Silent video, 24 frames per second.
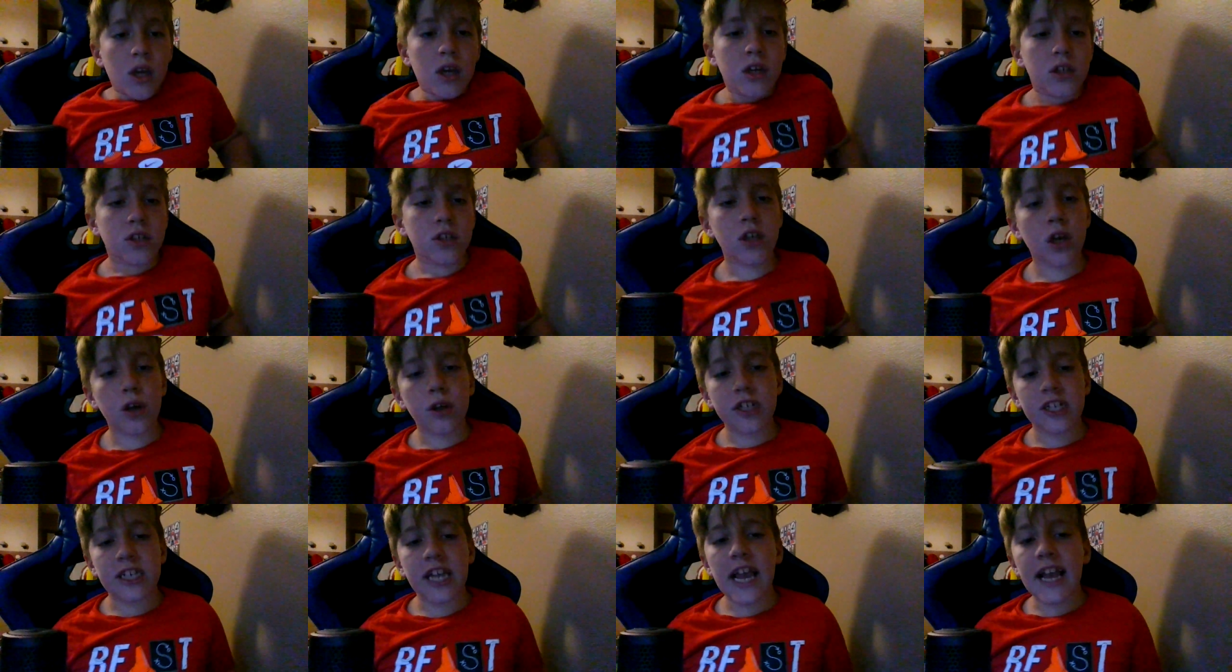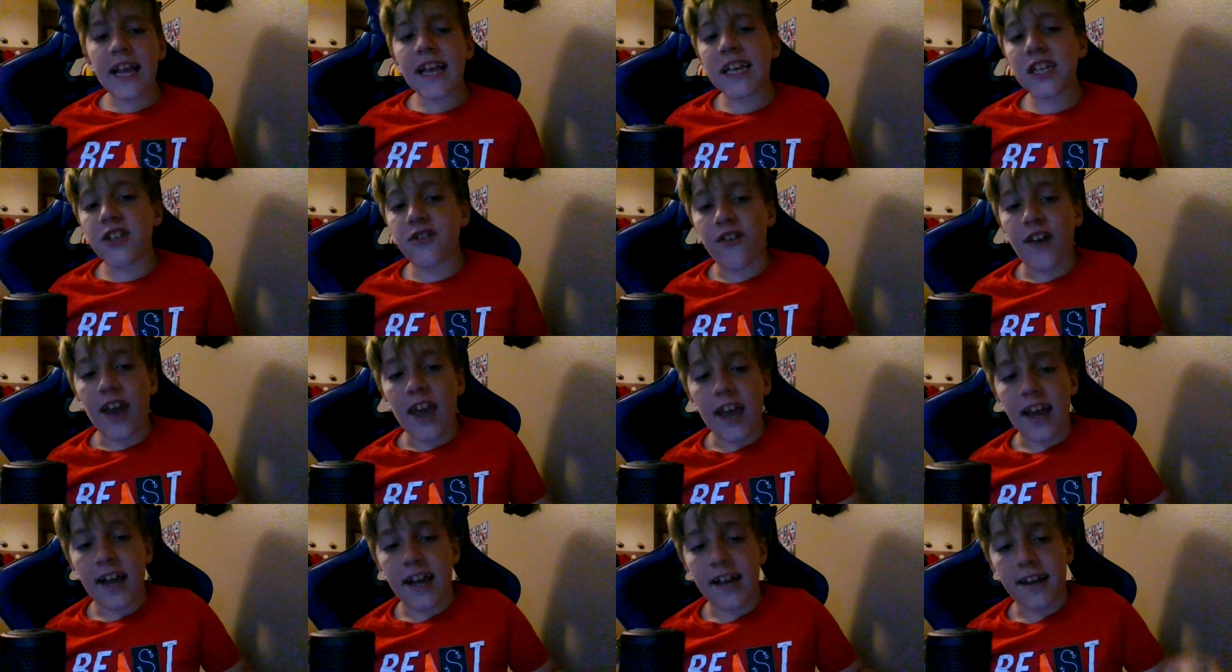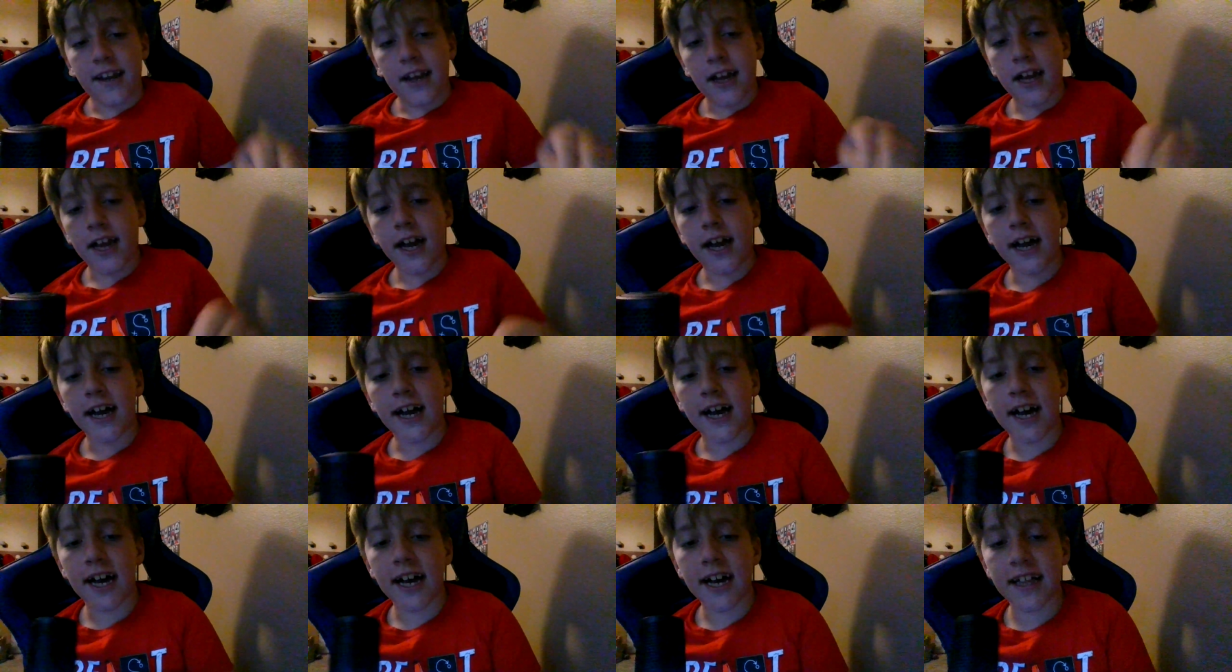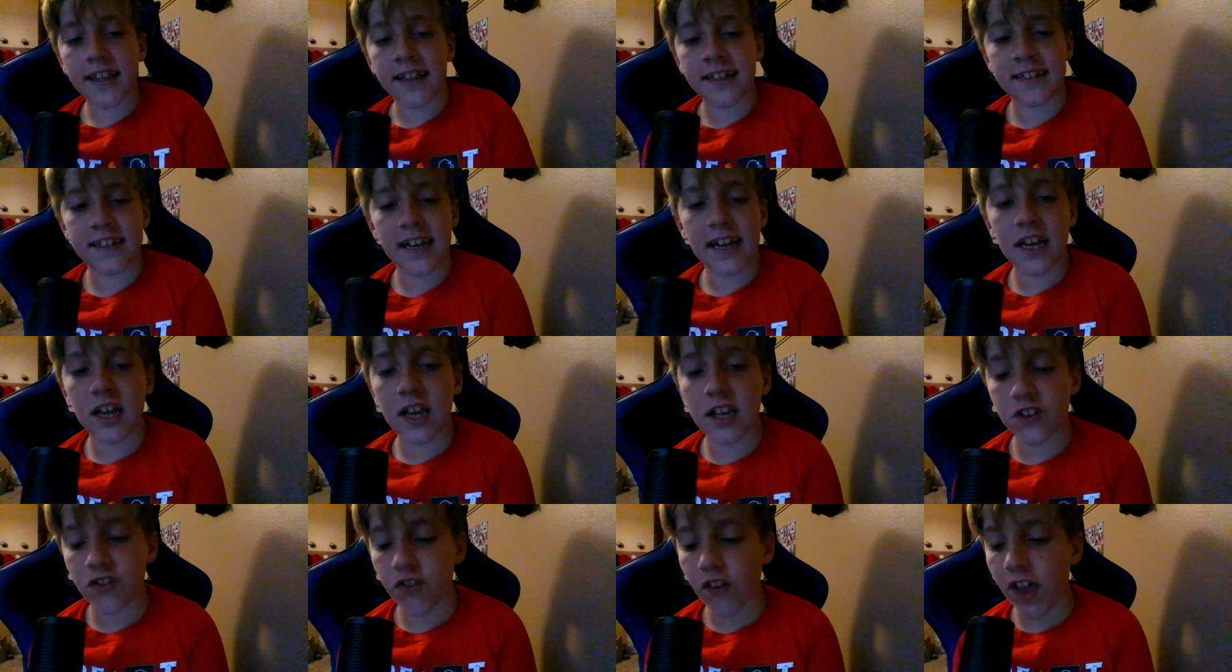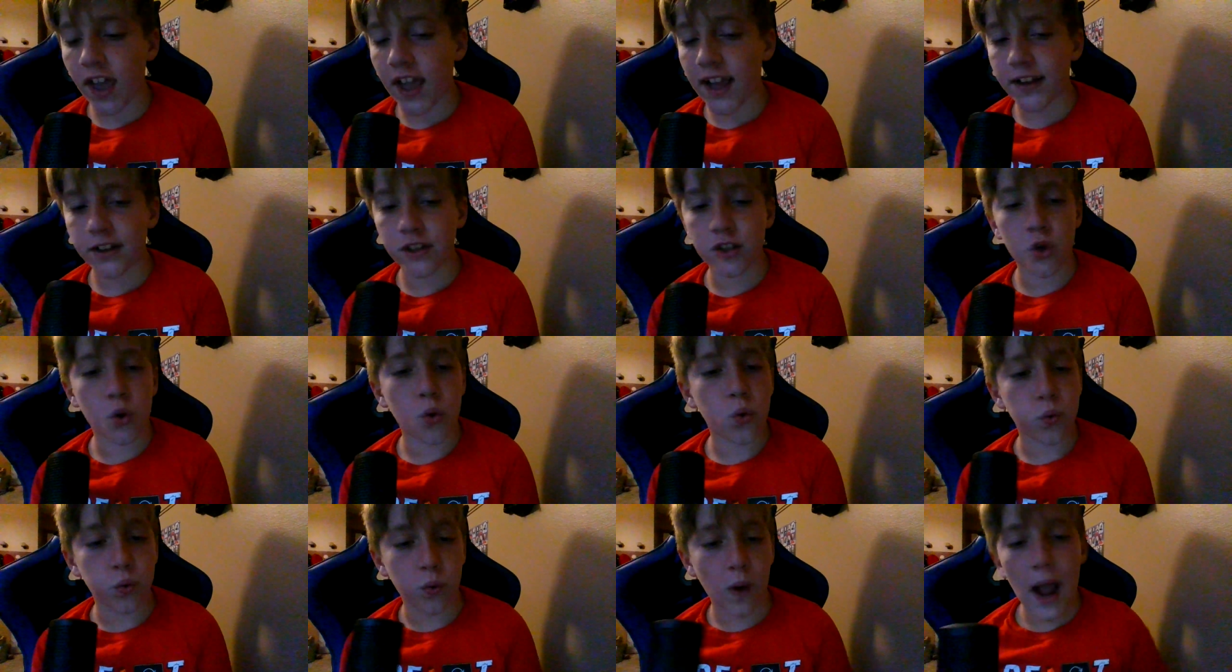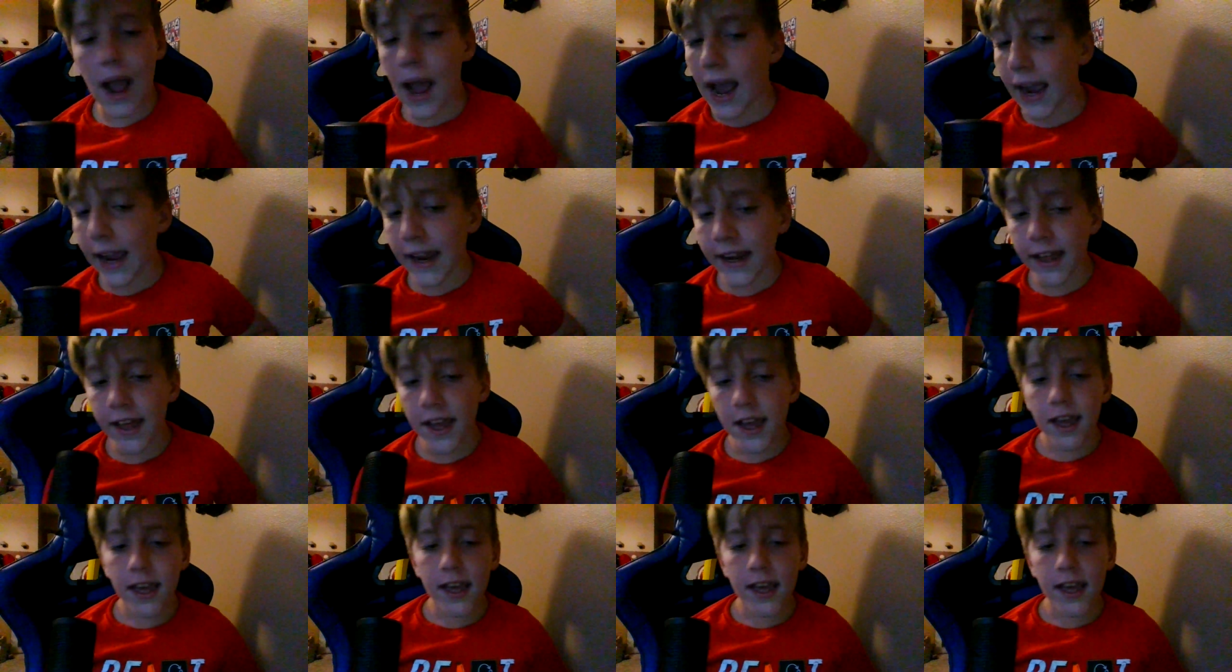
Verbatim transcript: So the Yankees fan, the Yankees fan cried.